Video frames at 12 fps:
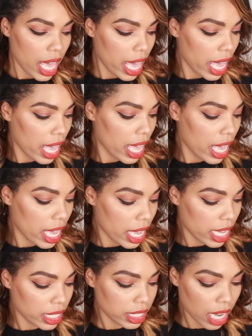
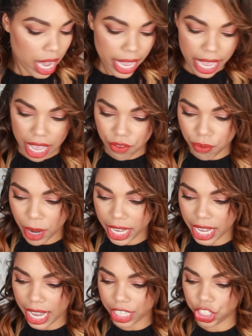And I have
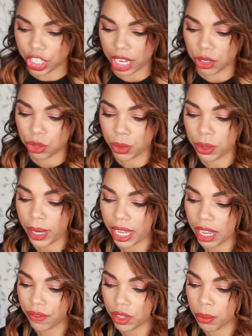my eyeshadows. Where do I
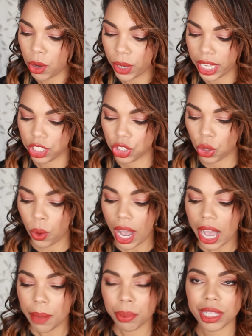have them? Okay, so
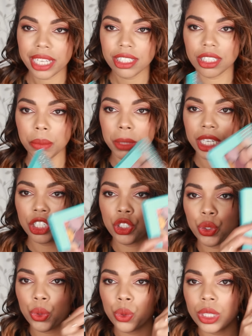I placed them
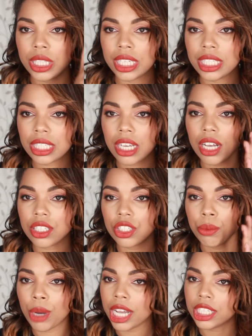into this
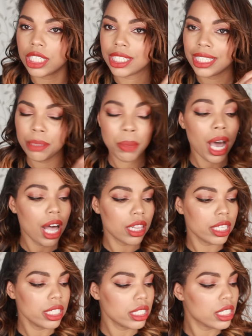customized Z
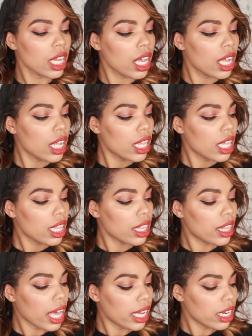palette
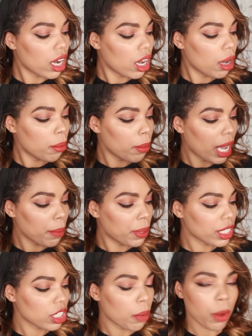that I
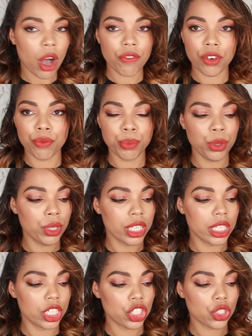picked up off of
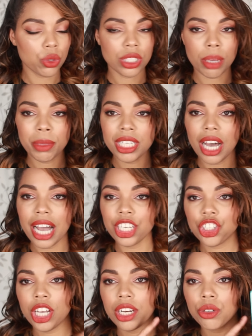Beautylish. So some of the
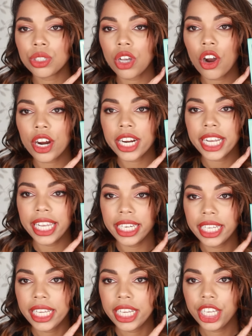eyeshadows are
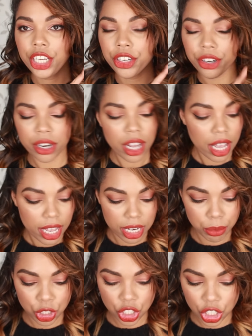in here,
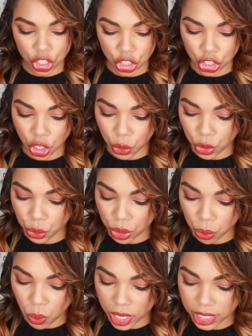and I'm just going to show you
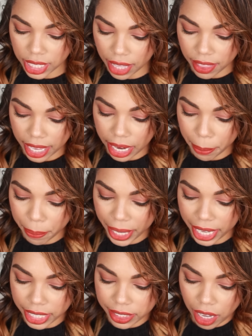the ones that I
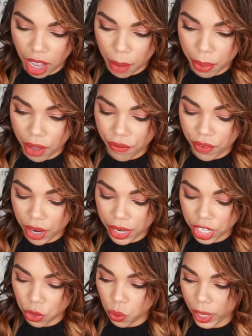picked up
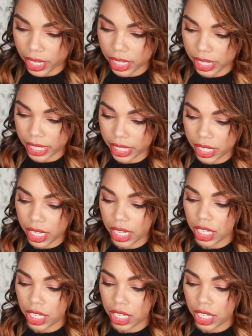very quickly.